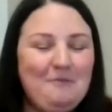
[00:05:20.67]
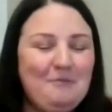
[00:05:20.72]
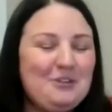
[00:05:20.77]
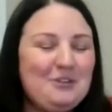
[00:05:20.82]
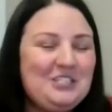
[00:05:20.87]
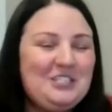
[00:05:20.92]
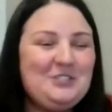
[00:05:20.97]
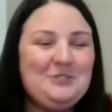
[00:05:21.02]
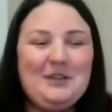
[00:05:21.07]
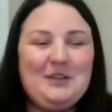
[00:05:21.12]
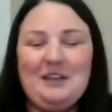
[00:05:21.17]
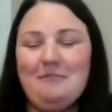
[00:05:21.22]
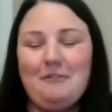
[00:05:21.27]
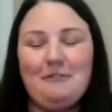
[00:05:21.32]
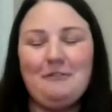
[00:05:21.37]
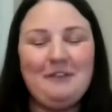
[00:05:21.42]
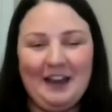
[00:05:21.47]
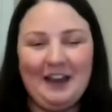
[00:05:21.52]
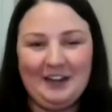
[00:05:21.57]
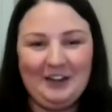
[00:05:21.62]
We're just doing it for
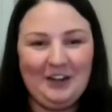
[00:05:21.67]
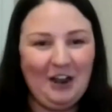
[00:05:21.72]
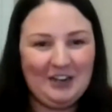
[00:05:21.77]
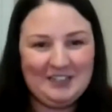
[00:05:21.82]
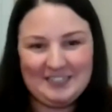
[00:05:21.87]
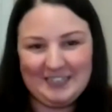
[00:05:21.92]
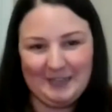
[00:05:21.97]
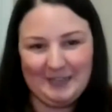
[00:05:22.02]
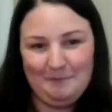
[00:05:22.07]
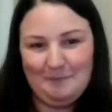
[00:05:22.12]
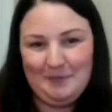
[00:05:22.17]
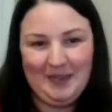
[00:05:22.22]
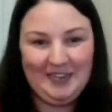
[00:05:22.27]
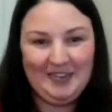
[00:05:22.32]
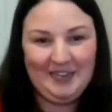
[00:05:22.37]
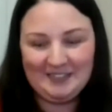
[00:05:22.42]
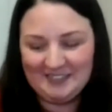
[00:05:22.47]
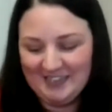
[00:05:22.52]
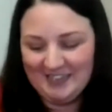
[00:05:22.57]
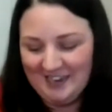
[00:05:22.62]
fun, not to
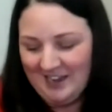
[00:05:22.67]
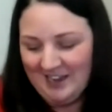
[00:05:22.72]
compete.